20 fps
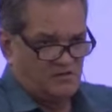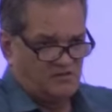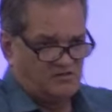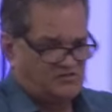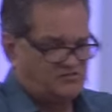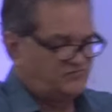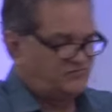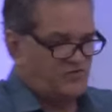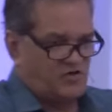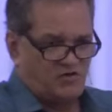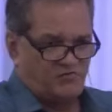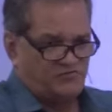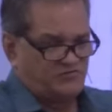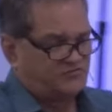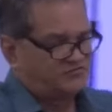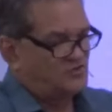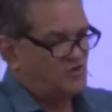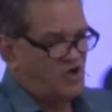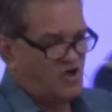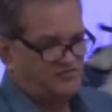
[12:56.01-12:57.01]
Is the
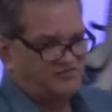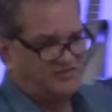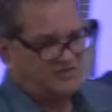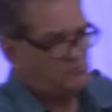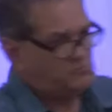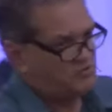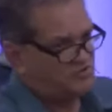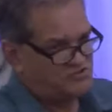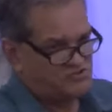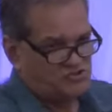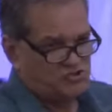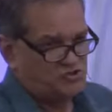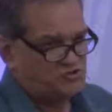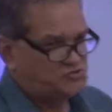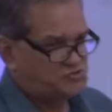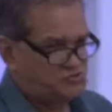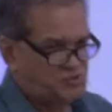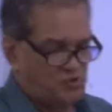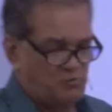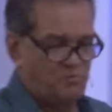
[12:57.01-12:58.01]
Father's loss. He wants you
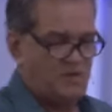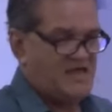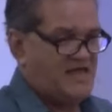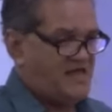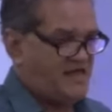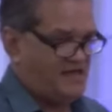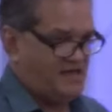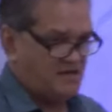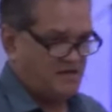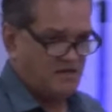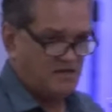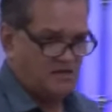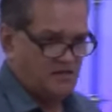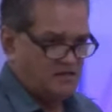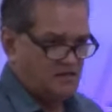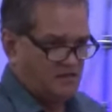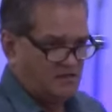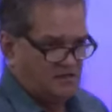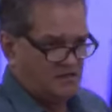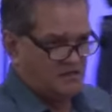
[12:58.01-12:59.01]
so bad.
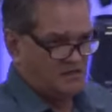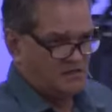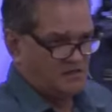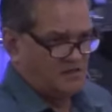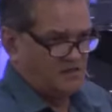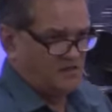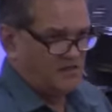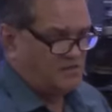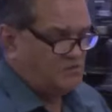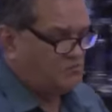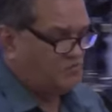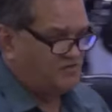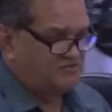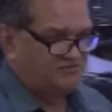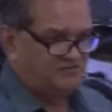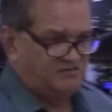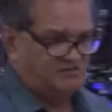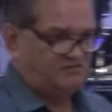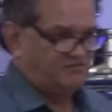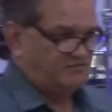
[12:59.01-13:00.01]
He
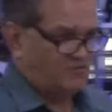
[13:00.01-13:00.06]
wants us